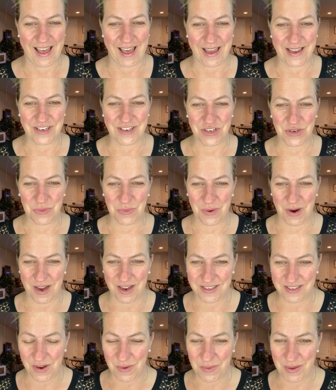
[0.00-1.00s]

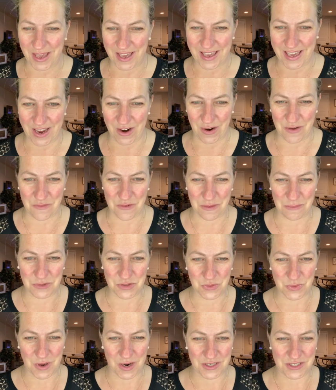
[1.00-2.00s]
Toronto. Okay. Carrie from
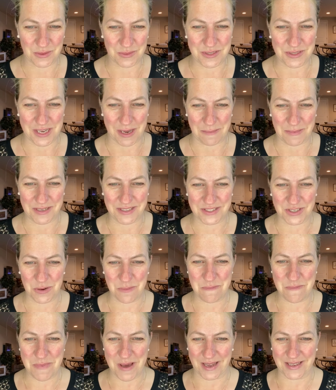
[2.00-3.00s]
Toronto. Debbie's her
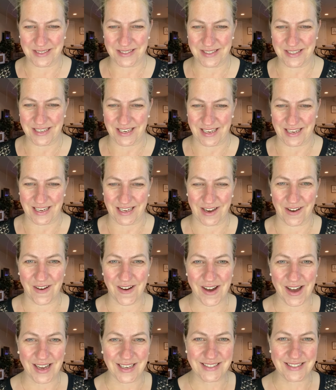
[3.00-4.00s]
bestie.
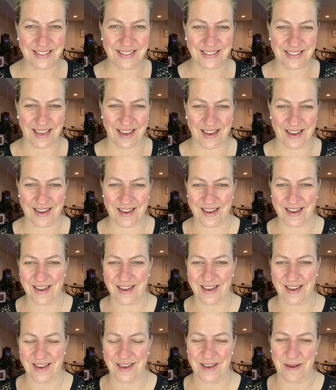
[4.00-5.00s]

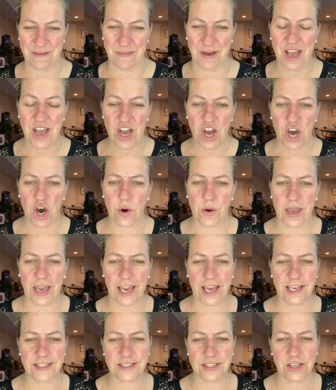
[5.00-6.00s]
Awesome.
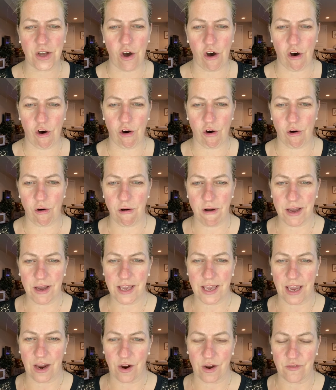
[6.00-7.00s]
Okay. So
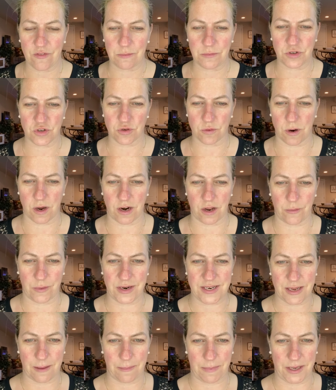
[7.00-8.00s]
Carrie from Toronto and
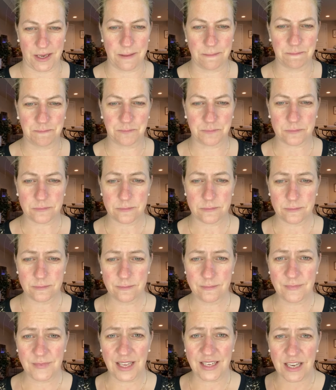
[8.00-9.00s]
Debbie.
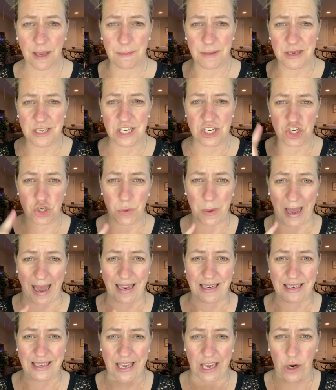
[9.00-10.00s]
Debbie, did you
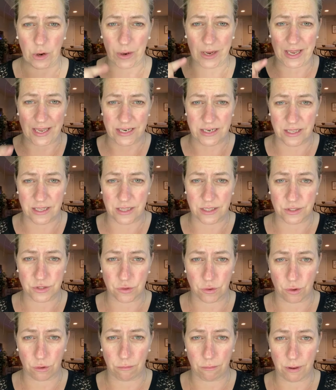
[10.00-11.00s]
add Carrie into this
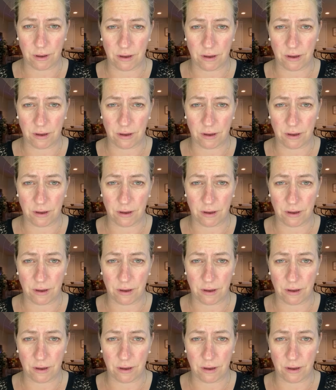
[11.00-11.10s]
group?